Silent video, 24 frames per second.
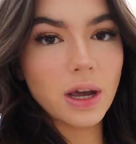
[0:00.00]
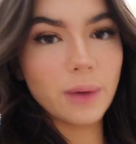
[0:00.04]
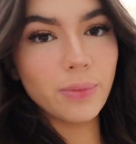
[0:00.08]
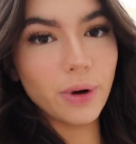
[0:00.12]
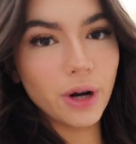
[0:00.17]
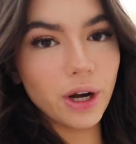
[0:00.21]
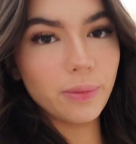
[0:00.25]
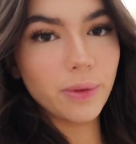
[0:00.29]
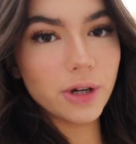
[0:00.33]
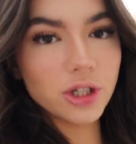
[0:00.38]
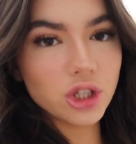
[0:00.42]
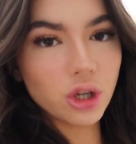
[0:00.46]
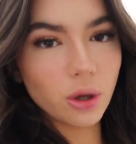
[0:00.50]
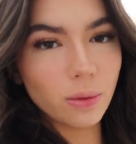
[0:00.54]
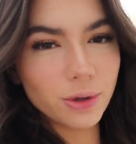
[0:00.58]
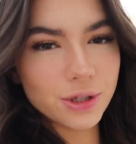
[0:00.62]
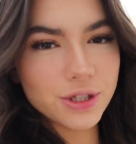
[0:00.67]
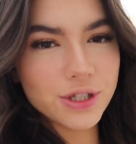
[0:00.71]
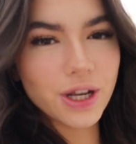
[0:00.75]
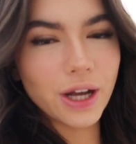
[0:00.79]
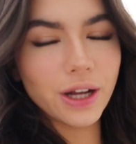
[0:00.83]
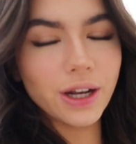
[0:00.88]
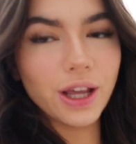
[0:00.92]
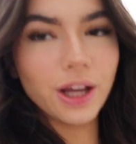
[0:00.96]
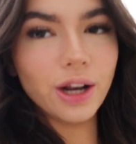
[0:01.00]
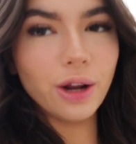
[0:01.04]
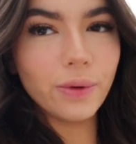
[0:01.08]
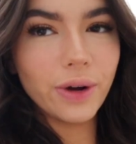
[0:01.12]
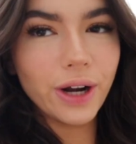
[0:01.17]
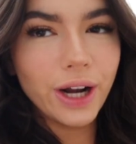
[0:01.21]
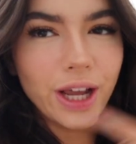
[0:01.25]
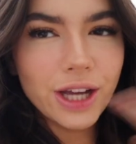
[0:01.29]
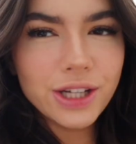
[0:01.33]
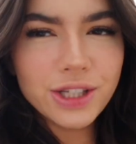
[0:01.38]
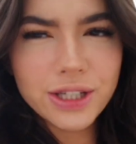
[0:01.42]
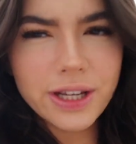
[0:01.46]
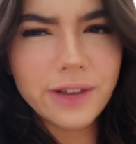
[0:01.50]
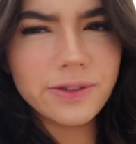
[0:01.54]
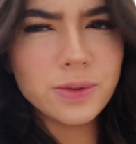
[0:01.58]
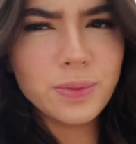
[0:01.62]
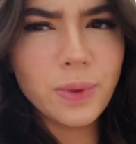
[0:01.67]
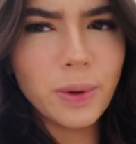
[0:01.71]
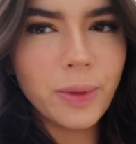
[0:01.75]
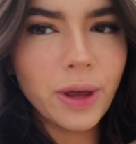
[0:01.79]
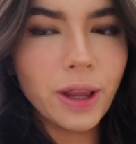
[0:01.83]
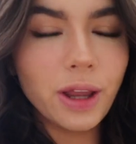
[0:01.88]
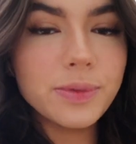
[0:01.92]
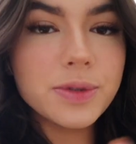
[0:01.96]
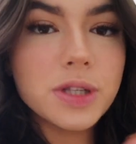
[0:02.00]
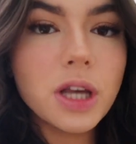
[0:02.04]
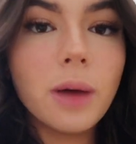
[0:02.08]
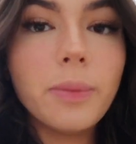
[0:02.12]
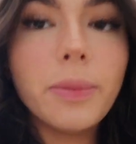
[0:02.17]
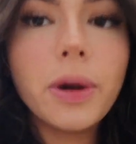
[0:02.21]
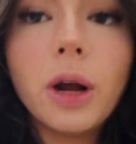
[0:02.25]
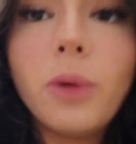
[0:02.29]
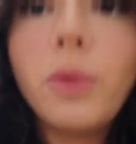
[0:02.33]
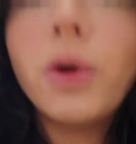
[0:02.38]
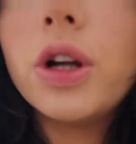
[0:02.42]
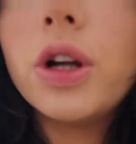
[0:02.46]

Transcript: I'm pretty much almost done getting ready. I just have to put my lips on, but I